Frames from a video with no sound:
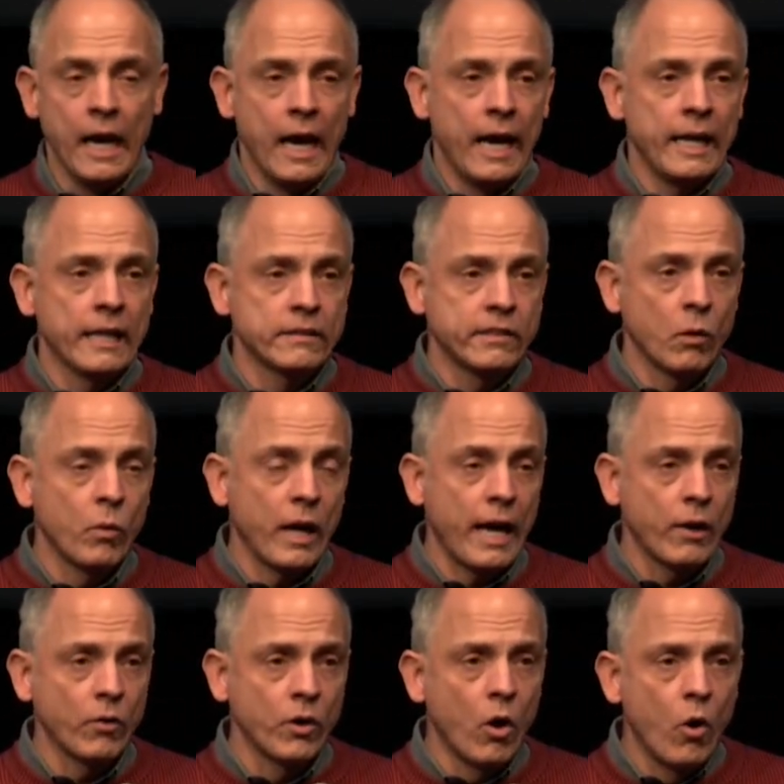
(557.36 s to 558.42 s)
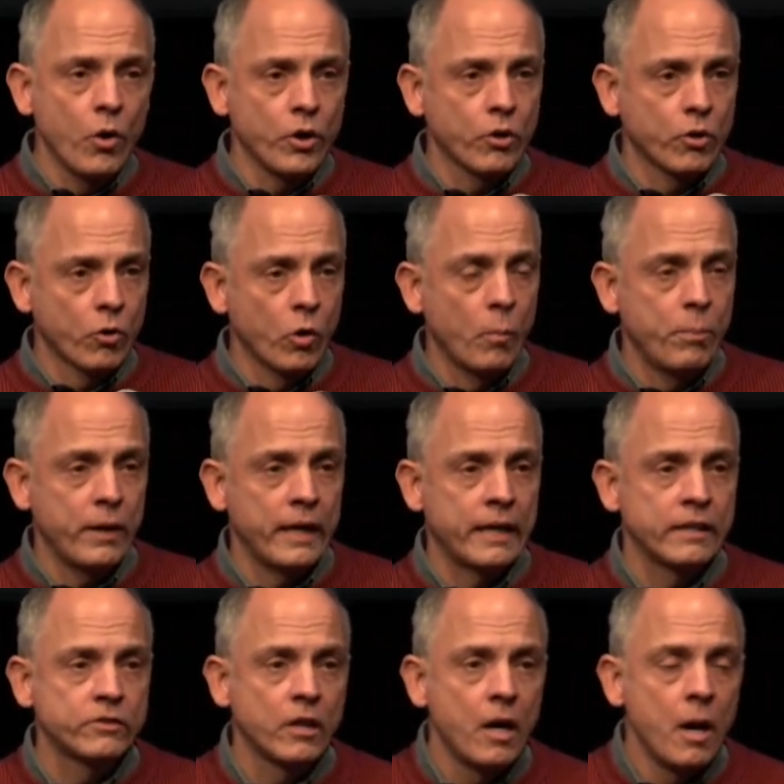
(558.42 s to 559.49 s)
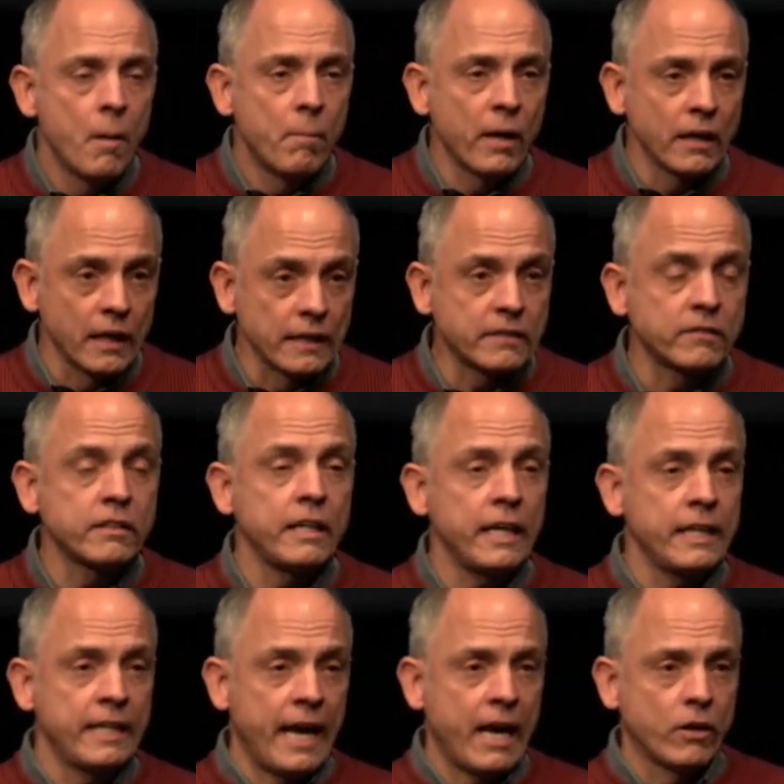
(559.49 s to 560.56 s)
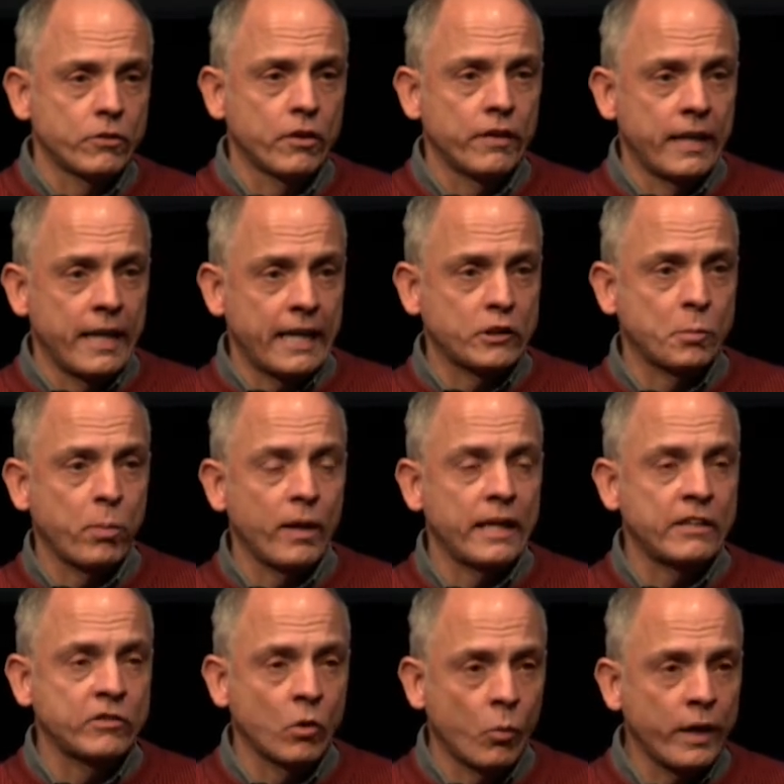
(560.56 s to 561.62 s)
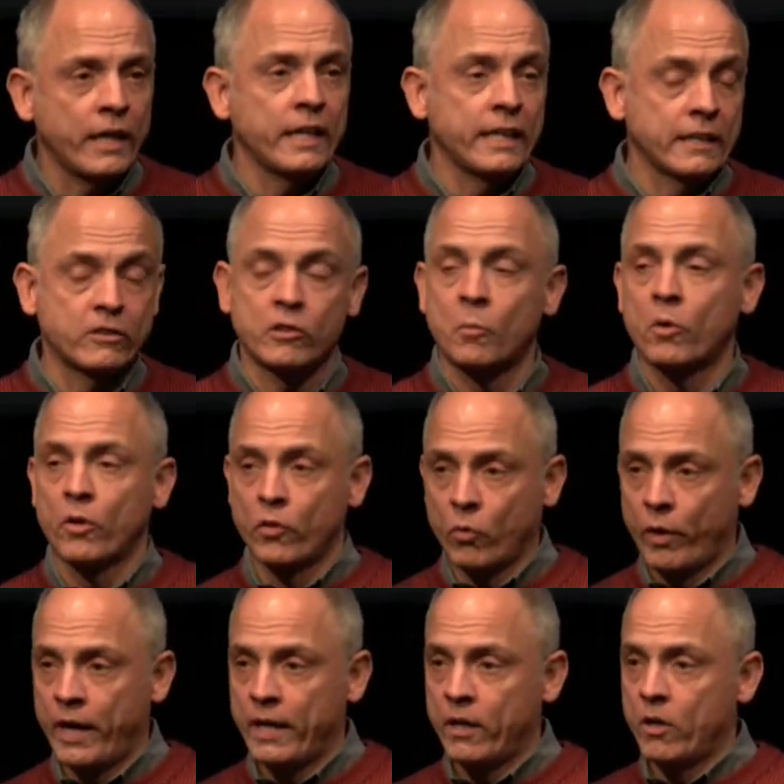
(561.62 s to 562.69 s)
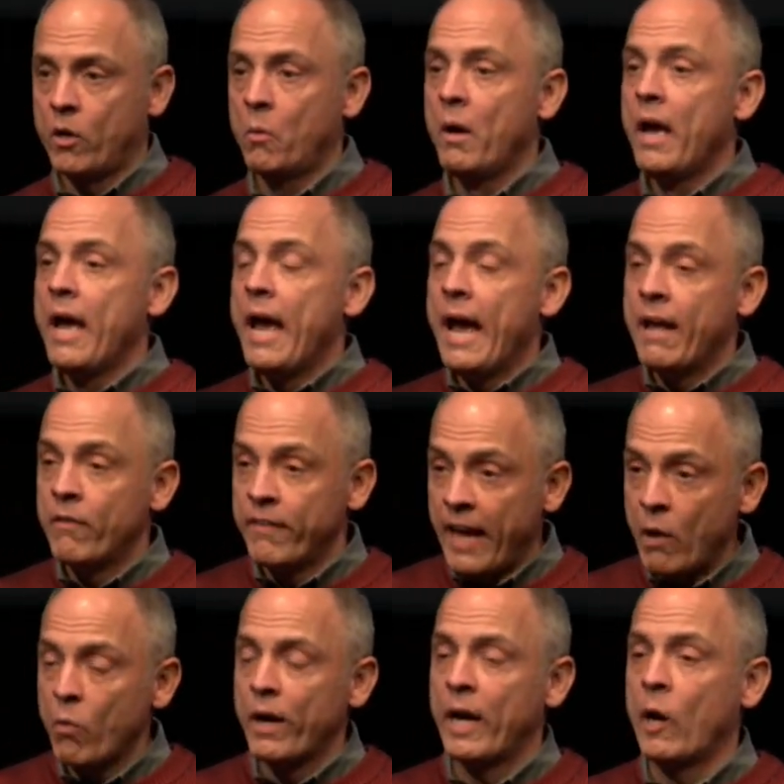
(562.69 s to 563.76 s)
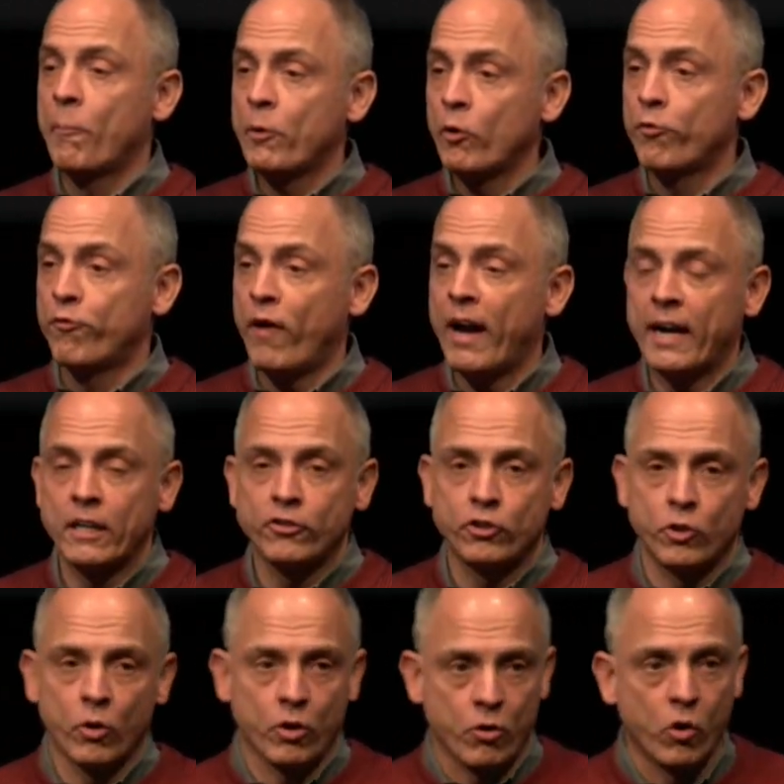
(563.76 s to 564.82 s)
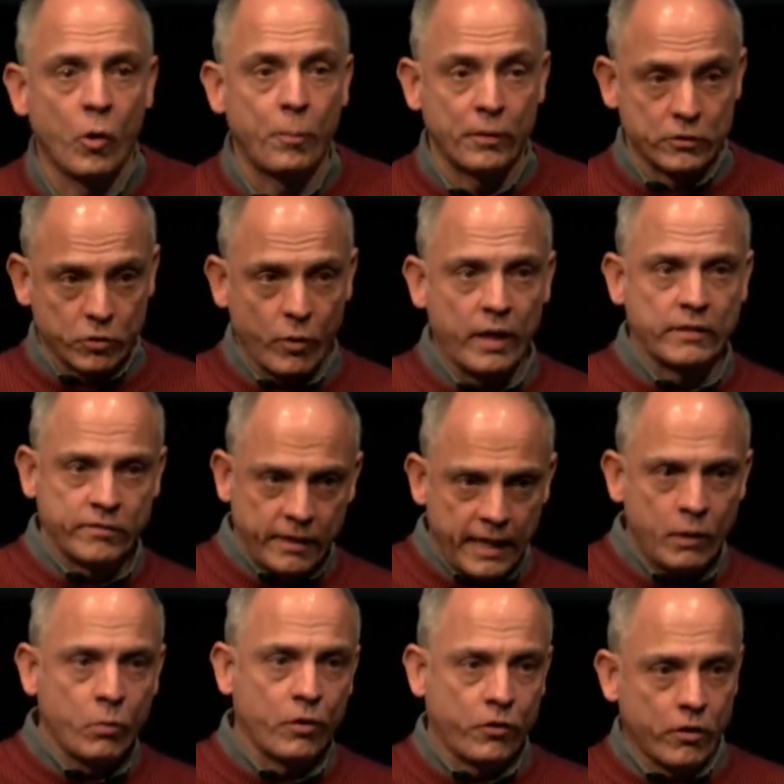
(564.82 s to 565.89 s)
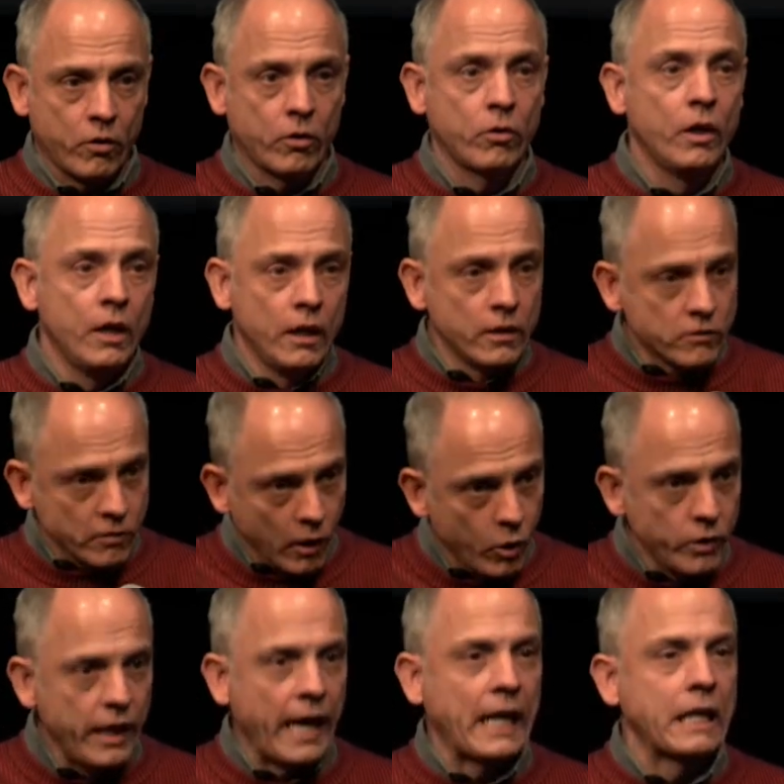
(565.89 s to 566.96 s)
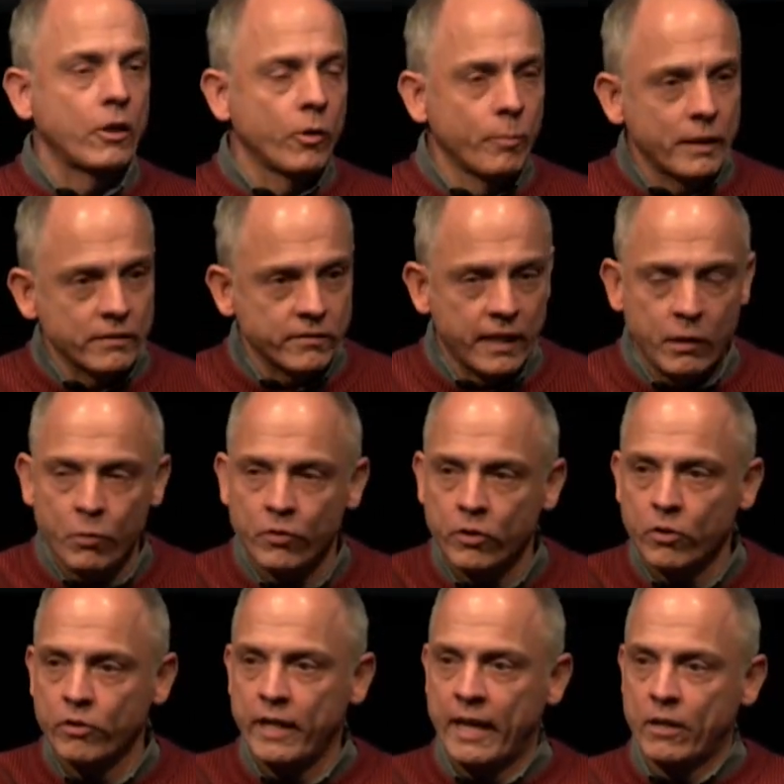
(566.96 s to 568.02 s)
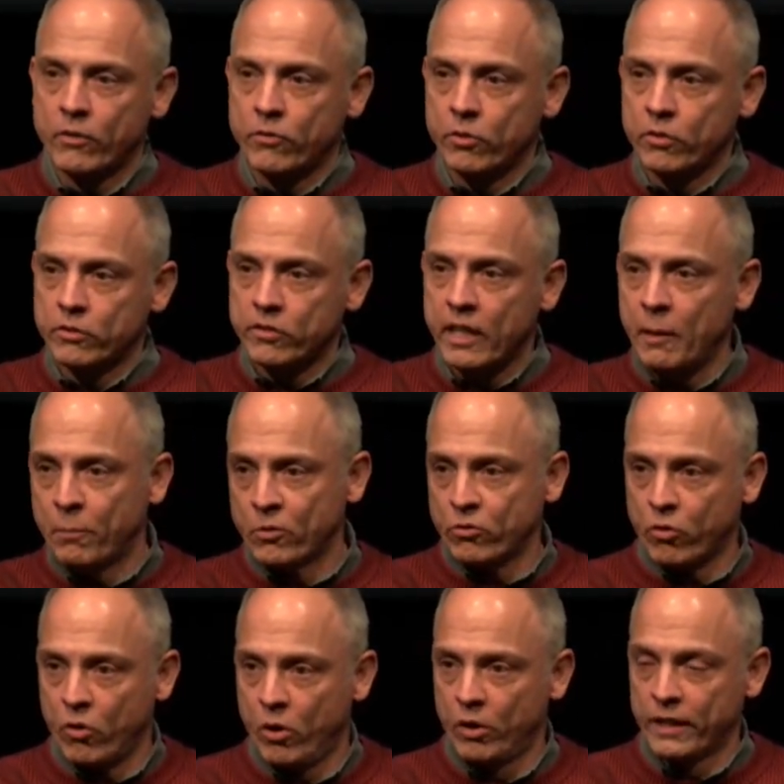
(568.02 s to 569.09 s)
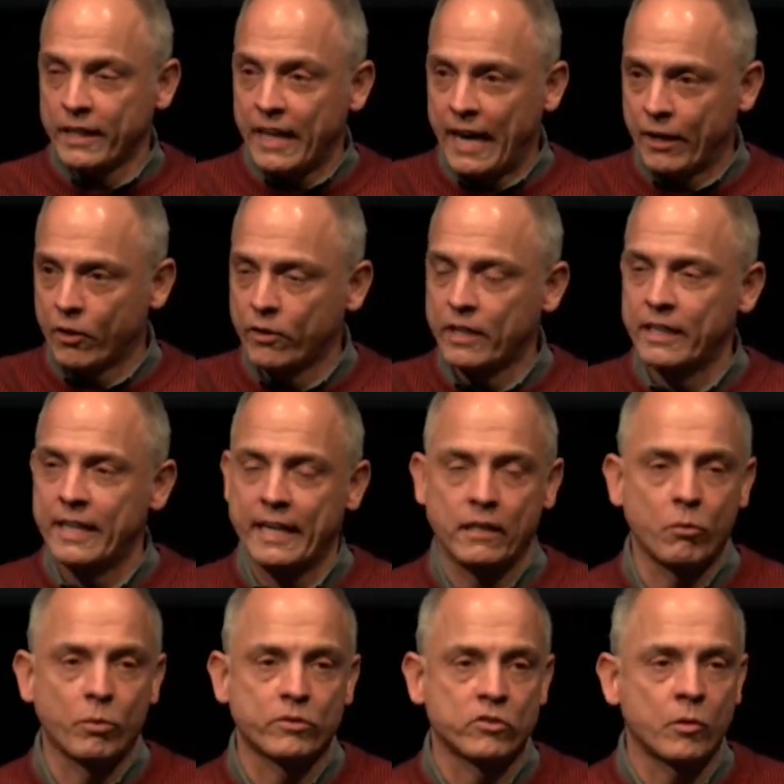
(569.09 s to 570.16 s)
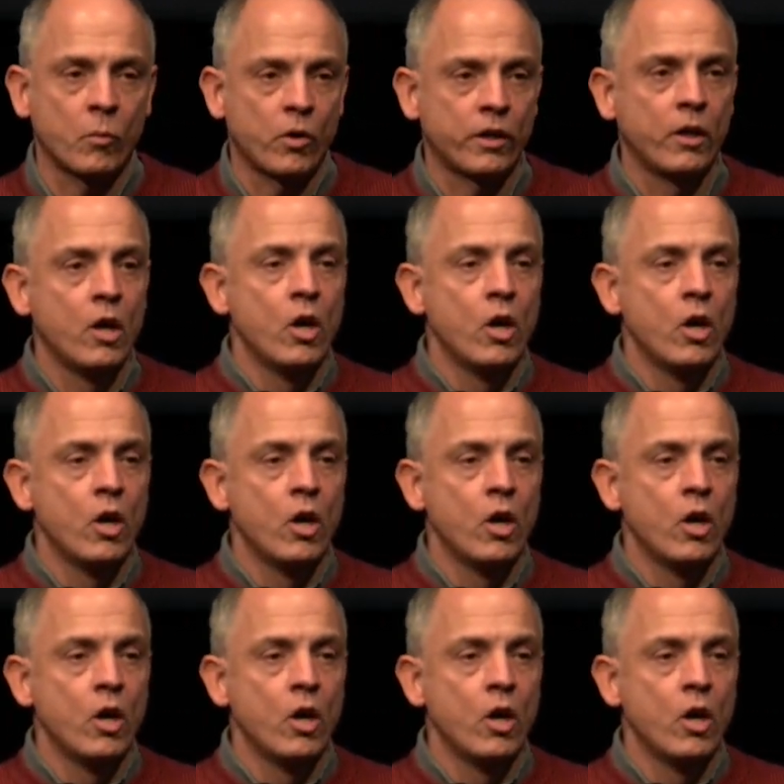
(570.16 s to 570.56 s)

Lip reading: And I said, well, I don't know who your group is, but let's ski down to the next place so we can get someone on the radio, and they will help you find your group. And so I skied with her, slowed down a little bit, skied with her down to the ski patrol, and got her connected with someone